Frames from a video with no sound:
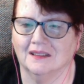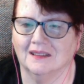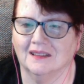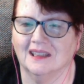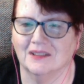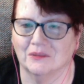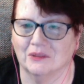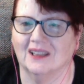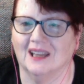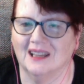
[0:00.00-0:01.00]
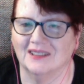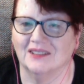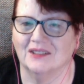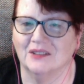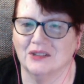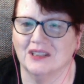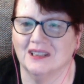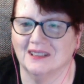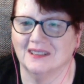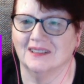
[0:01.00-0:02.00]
He's realizing who she is.